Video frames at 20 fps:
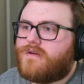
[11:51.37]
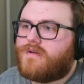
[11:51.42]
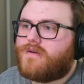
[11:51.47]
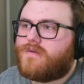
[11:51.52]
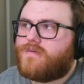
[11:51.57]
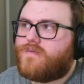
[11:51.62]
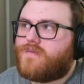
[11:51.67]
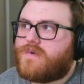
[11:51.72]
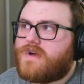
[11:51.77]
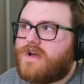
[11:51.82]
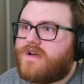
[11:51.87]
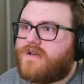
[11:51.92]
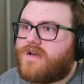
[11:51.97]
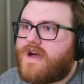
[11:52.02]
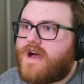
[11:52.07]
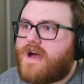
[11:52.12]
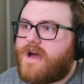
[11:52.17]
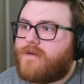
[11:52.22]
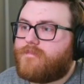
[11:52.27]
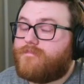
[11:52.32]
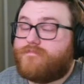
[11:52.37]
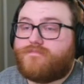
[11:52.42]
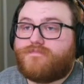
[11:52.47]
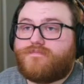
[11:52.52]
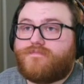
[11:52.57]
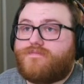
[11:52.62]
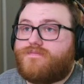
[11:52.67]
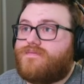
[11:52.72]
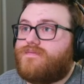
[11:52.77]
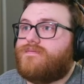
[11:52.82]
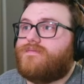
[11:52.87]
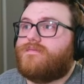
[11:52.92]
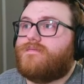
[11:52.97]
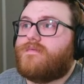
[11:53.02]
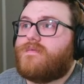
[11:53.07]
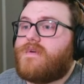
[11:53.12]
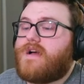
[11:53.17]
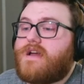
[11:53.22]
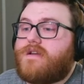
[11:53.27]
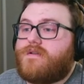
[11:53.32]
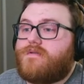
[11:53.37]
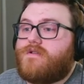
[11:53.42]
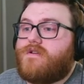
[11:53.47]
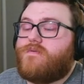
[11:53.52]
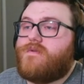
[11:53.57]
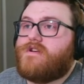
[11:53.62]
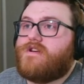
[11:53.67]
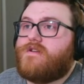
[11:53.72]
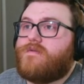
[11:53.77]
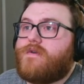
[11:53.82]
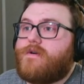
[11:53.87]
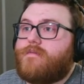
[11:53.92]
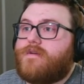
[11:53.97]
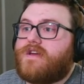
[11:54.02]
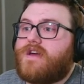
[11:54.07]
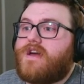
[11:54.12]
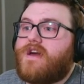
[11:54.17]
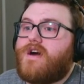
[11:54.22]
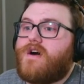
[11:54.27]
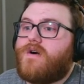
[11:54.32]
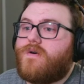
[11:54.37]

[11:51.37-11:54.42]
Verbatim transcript: Well, I I don't know where you want me to go.